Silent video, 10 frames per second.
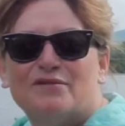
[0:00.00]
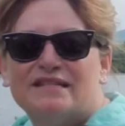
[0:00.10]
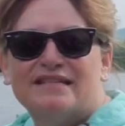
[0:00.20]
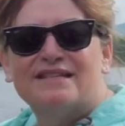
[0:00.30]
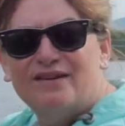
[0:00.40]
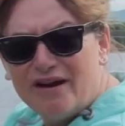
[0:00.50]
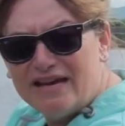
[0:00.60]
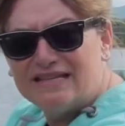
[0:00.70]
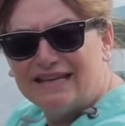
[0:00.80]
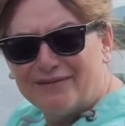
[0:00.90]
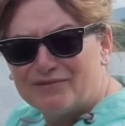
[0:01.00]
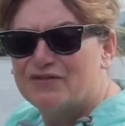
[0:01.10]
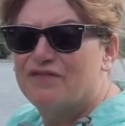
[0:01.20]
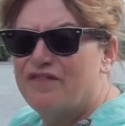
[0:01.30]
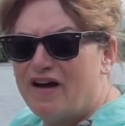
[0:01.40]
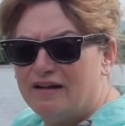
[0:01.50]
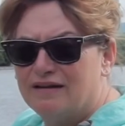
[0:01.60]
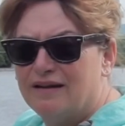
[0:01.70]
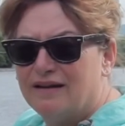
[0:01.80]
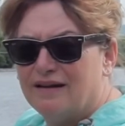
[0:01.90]
It was exhilarating. It was
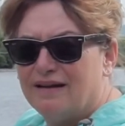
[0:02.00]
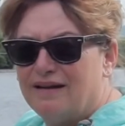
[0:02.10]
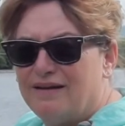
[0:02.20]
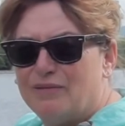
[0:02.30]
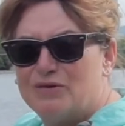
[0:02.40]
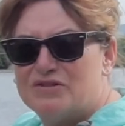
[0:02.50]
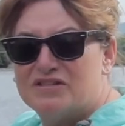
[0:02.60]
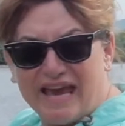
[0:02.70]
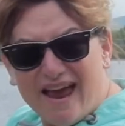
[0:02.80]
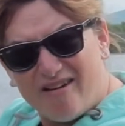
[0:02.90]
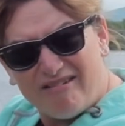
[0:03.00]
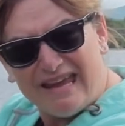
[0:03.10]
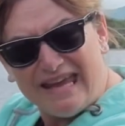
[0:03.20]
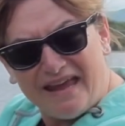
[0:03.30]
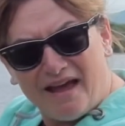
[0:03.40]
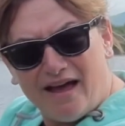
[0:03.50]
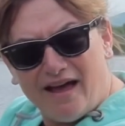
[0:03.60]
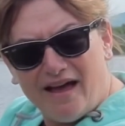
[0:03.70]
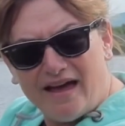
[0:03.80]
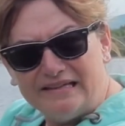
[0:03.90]
fun. It was scary
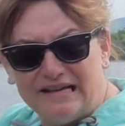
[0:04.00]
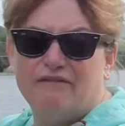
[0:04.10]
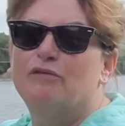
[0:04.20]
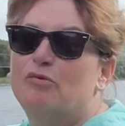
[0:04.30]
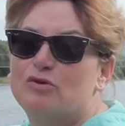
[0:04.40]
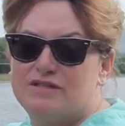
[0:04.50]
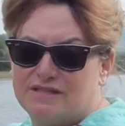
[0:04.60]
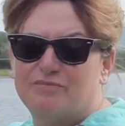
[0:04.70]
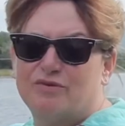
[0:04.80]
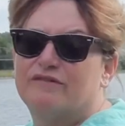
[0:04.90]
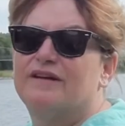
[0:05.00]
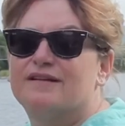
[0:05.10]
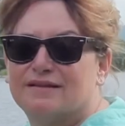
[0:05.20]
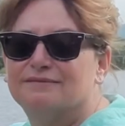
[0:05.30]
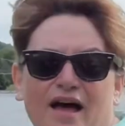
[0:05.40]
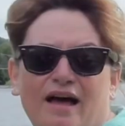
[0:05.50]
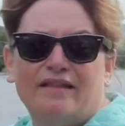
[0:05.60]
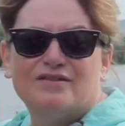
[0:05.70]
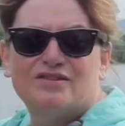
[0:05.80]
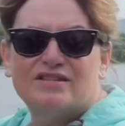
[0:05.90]
uh, and I have the bruises to prove it.
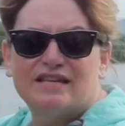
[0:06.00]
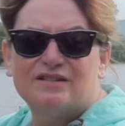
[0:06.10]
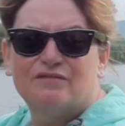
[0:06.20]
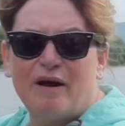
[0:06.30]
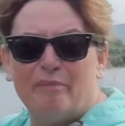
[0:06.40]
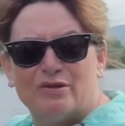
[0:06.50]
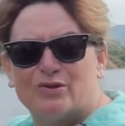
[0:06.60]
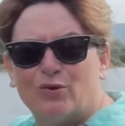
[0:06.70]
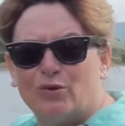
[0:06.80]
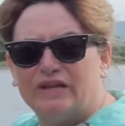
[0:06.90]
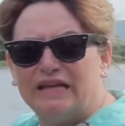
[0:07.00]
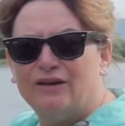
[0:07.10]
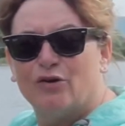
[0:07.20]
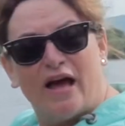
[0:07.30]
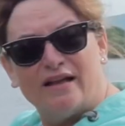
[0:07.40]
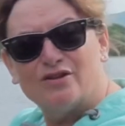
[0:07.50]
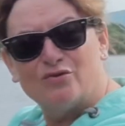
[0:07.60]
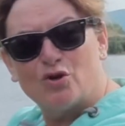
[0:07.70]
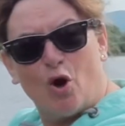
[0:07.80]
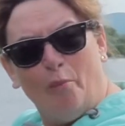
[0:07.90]
Uh, there's a set of rapids called the
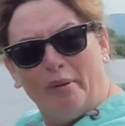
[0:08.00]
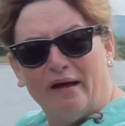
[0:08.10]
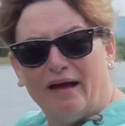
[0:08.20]
Knockando Top